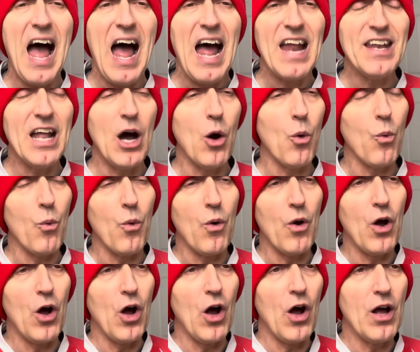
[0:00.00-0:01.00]
Now,
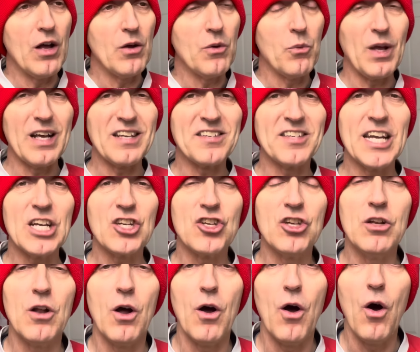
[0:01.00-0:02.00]
we have a
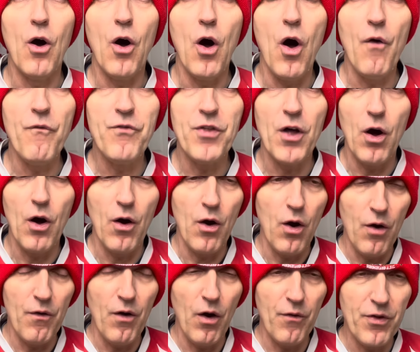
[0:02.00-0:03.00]
section of
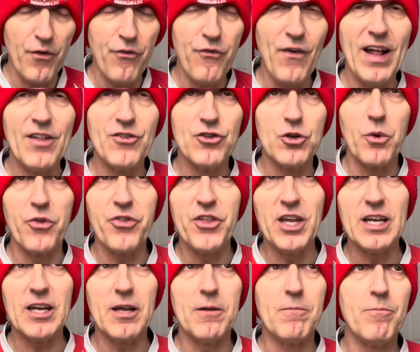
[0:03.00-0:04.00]
the fans who are
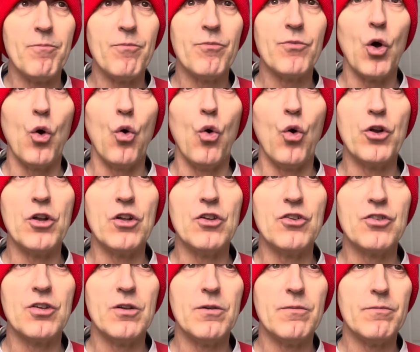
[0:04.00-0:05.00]
thinking the
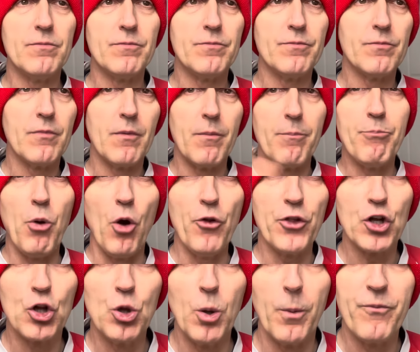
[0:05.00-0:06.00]
owners bought the
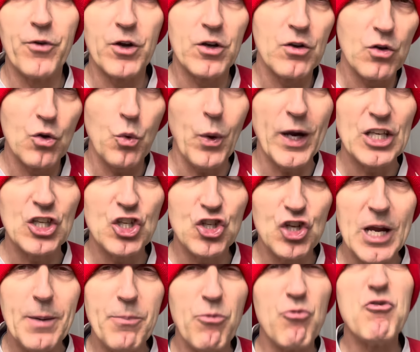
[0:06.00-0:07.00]
club for quite
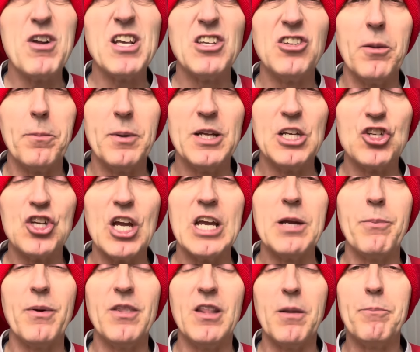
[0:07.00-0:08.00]
cheap, reasonably
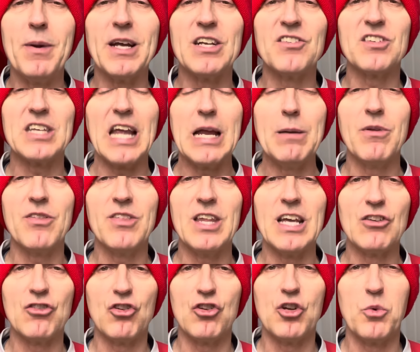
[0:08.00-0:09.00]
cheap in the big scheme of
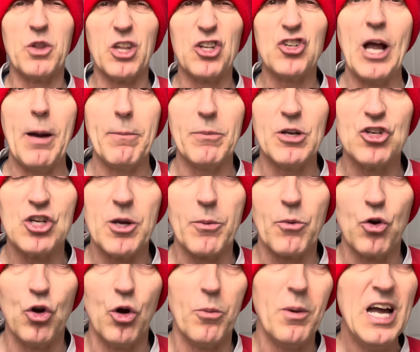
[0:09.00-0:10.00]
things to do with the Championship
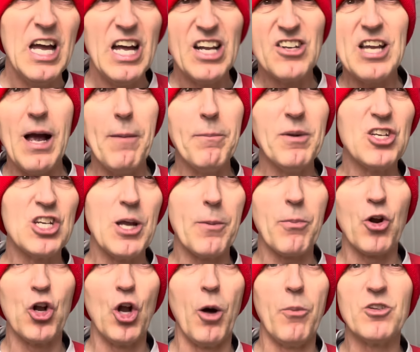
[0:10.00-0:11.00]
club. Championship
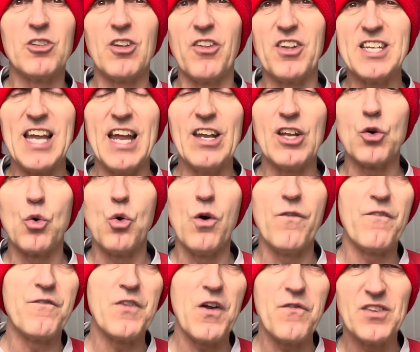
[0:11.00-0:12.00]
clubs tend to go
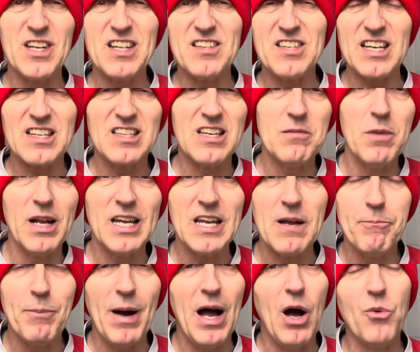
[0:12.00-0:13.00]
up 50, 60
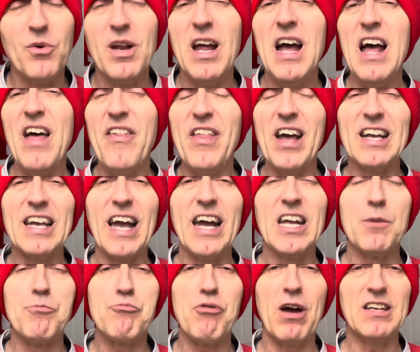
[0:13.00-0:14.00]
million pounds, that kind
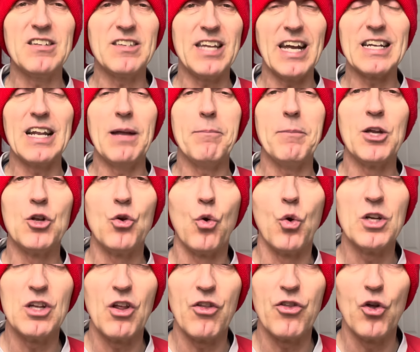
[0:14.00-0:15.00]
of price tag. Let me know
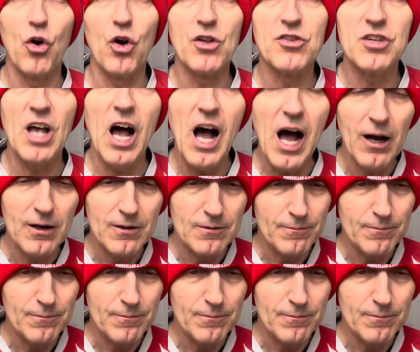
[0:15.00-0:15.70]
what your thoughts are.